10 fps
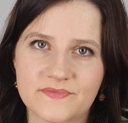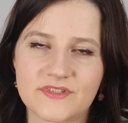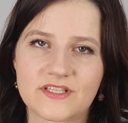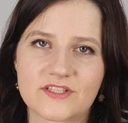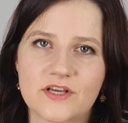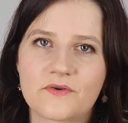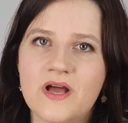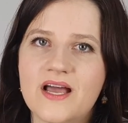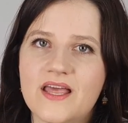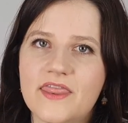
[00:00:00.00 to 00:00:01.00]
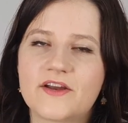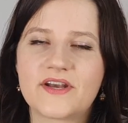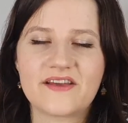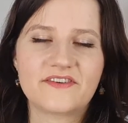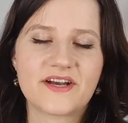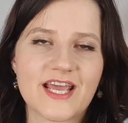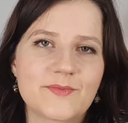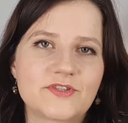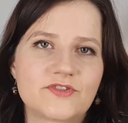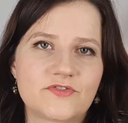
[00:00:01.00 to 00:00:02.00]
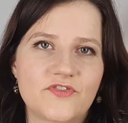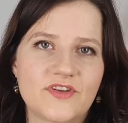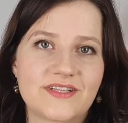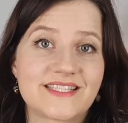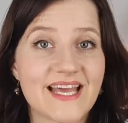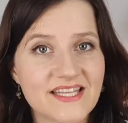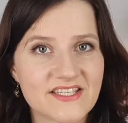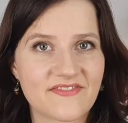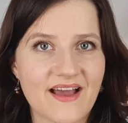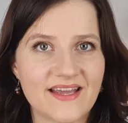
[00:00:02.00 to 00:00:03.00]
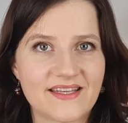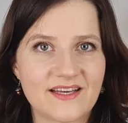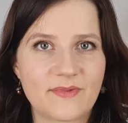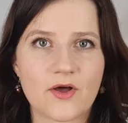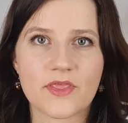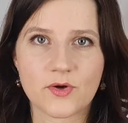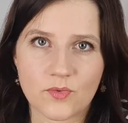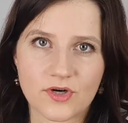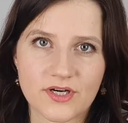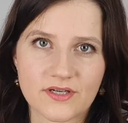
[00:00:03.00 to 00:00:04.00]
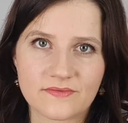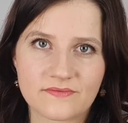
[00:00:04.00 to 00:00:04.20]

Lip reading: So they're never able to feel satisfied about their work